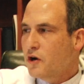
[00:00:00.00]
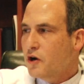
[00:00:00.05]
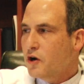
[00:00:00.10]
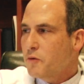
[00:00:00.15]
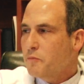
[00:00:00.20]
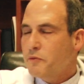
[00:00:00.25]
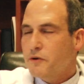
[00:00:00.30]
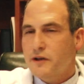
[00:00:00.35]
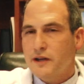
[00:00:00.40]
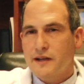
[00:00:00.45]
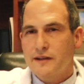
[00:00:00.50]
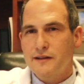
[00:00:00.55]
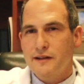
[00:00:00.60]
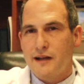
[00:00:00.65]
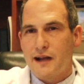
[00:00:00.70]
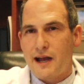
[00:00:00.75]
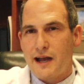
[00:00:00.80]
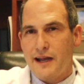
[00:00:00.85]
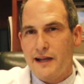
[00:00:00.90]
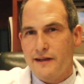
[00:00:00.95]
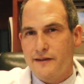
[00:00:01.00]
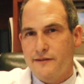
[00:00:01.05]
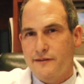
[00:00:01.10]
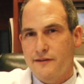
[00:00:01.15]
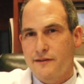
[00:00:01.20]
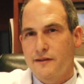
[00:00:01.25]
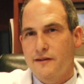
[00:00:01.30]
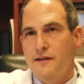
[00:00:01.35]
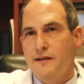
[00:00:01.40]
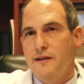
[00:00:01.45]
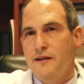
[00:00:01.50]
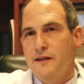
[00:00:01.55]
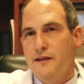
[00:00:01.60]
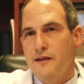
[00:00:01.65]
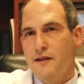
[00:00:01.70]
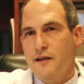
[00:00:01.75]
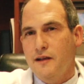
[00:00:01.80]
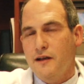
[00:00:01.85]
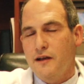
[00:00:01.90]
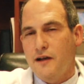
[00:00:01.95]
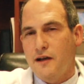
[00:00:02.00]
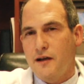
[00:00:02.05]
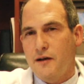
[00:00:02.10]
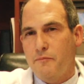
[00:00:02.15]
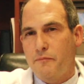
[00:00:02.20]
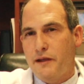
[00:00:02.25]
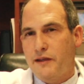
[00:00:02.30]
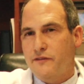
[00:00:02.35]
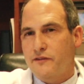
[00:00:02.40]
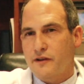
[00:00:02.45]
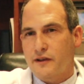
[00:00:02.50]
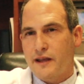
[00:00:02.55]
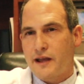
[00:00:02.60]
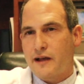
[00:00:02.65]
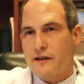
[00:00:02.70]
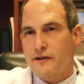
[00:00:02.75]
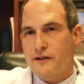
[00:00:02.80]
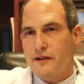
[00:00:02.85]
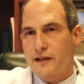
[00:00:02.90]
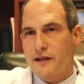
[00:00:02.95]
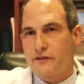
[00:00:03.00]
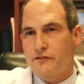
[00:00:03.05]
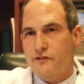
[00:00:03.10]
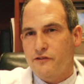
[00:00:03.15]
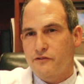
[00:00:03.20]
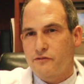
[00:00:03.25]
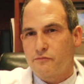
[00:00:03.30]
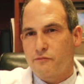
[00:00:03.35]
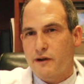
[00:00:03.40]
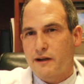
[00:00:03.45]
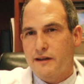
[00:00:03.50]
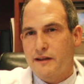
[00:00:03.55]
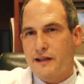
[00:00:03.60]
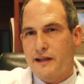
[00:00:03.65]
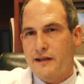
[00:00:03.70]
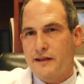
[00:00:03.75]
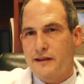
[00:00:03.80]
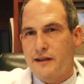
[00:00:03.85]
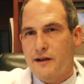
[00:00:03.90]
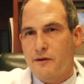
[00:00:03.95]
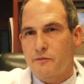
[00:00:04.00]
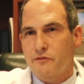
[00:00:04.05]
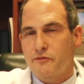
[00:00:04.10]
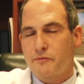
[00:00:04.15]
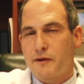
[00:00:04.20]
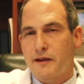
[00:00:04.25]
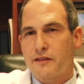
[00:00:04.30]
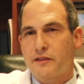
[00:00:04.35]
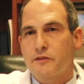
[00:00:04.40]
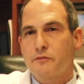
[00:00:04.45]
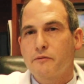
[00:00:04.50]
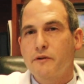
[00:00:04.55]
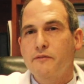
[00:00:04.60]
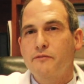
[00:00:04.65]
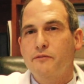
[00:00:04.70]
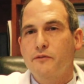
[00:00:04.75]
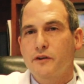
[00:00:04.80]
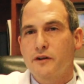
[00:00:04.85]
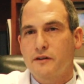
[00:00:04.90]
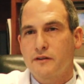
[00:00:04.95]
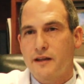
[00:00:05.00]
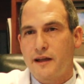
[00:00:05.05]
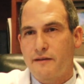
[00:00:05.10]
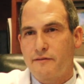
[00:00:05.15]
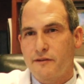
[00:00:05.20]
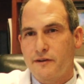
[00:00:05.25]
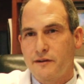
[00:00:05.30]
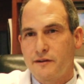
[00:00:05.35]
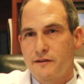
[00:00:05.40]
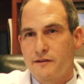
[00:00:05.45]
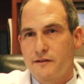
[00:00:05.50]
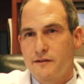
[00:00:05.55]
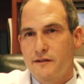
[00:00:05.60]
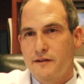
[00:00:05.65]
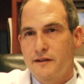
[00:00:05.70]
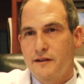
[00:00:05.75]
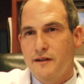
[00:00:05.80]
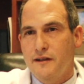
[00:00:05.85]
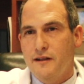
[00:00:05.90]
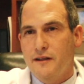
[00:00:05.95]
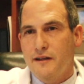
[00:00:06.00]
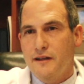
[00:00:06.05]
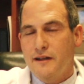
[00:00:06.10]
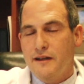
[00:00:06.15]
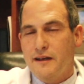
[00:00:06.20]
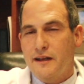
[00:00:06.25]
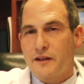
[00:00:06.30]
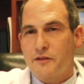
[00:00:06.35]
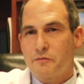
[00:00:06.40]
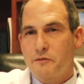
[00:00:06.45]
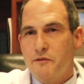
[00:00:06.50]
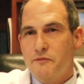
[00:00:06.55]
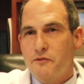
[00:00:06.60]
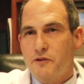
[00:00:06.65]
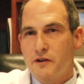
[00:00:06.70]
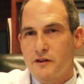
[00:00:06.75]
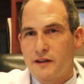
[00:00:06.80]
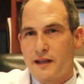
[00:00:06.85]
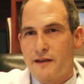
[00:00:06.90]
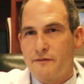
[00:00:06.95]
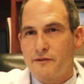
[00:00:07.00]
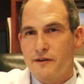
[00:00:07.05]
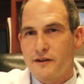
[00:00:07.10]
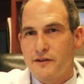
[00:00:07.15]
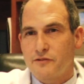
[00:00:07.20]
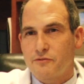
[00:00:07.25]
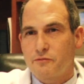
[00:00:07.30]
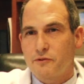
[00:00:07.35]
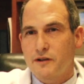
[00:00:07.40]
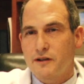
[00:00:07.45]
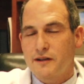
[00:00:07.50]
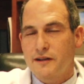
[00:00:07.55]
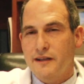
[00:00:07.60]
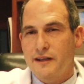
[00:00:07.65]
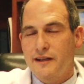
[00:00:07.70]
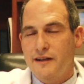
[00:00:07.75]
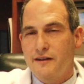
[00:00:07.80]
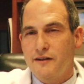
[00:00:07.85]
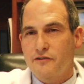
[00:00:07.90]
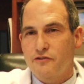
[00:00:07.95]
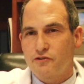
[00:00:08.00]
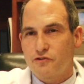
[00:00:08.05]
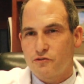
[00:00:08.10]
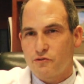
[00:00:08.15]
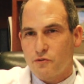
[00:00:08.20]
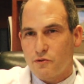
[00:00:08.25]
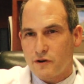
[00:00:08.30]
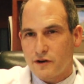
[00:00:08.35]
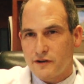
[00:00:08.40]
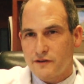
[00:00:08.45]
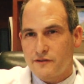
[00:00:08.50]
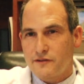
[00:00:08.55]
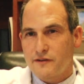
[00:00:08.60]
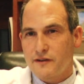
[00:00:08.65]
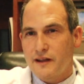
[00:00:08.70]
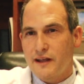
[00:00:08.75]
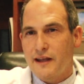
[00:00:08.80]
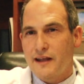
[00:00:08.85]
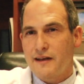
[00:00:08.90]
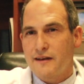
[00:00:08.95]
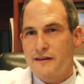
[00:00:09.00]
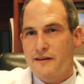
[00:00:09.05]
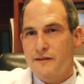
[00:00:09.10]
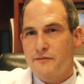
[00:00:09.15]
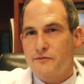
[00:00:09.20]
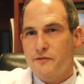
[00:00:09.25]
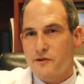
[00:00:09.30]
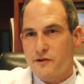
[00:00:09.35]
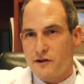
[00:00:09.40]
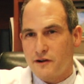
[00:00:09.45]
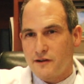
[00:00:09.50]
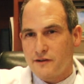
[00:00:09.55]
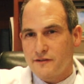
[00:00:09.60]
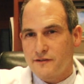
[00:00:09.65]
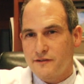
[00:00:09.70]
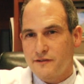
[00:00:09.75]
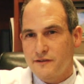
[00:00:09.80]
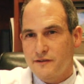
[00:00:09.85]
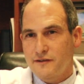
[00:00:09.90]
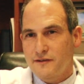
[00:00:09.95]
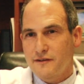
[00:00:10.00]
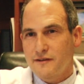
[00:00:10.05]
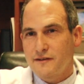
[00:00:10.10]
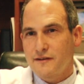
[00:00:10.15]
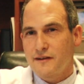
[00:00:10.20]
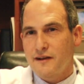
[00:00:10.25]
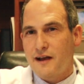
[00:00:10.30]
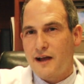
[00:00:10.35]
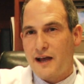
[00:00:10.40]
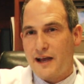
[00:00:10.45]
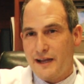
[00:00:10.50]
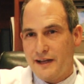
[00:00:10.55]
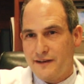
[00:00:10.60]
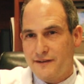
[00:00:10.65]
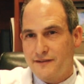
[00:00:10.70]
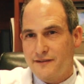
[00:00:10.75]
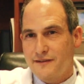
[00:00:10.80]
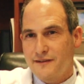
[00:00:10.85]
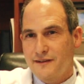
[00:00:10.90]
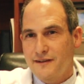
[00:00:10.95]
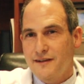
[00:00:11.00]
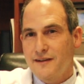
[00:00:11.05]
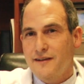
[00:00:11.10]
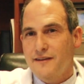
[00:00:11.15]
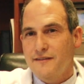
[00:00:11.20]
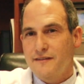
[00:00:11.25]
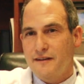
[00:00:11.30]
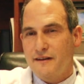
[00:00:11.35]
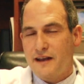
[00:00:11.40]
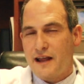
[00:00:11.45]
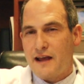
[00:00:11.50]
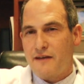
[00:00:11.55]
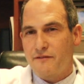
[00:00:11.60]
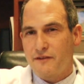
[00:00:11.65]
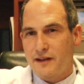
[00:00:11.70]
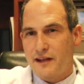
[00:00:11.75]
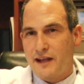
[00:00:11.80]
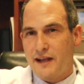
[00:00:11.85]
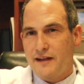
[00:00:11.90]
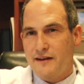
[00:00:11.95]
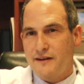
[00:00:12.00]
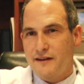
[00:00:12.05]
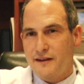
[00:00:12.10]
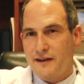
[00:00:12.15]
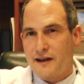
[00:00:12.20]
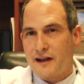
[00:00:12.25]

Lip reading: Her predicted height, based on calculations right then and there, was about 3'11". Now, 3'11" is really short and difficult height to navigate in